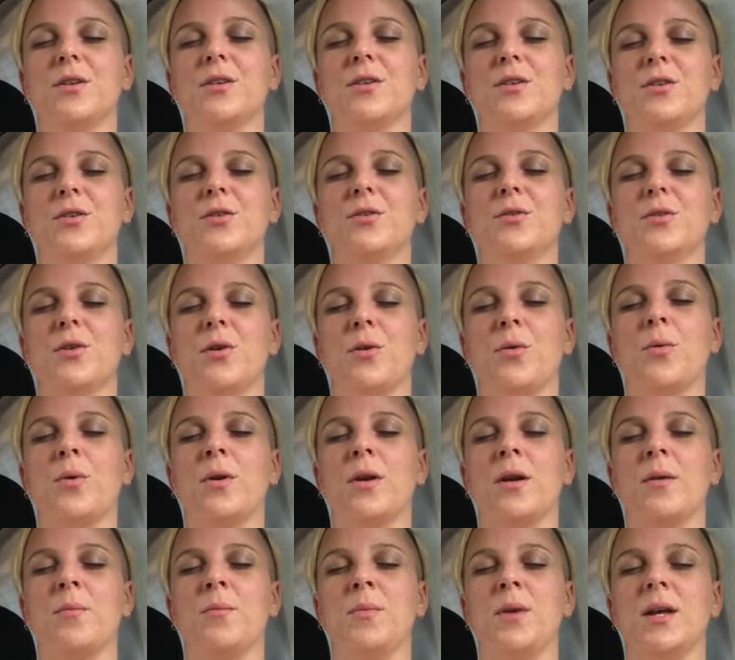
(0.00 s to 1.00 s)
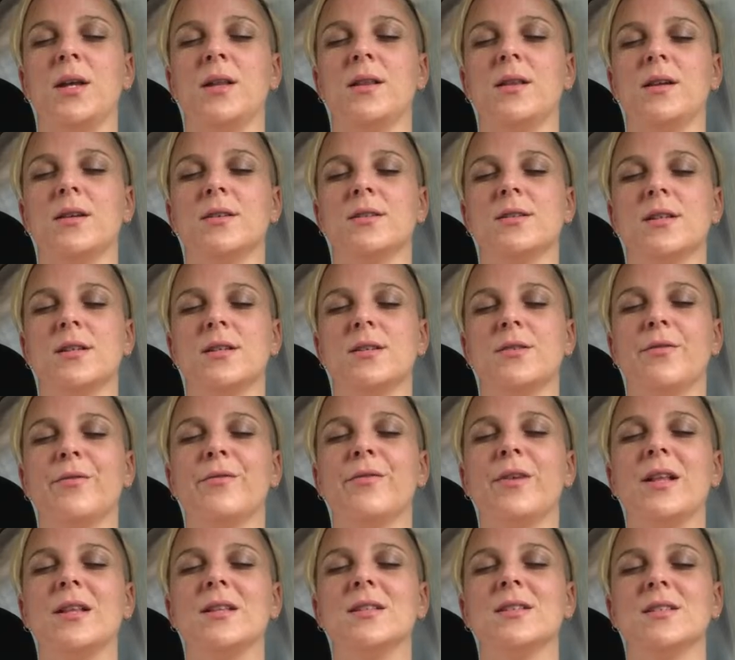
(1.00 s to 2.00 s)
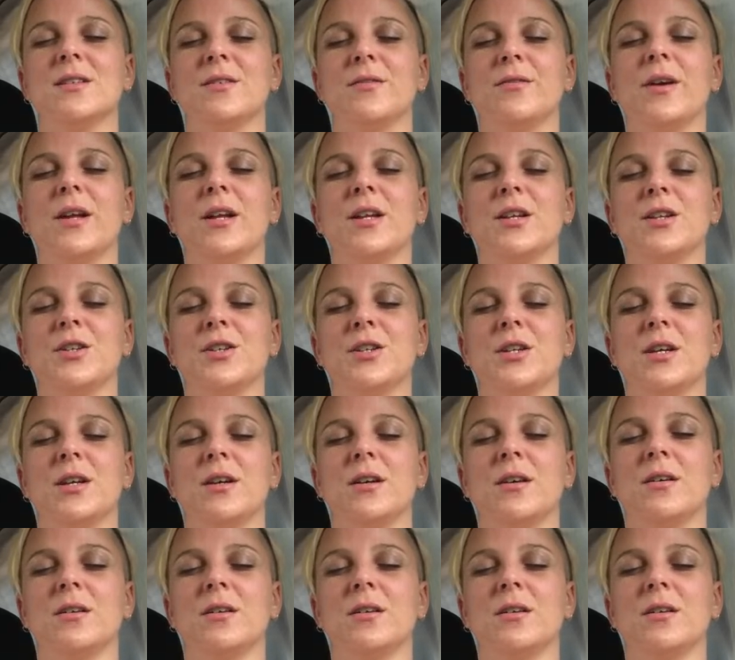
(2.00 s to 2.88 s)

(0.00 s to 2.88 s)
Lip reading: you know what I mean. There's a defensive energy,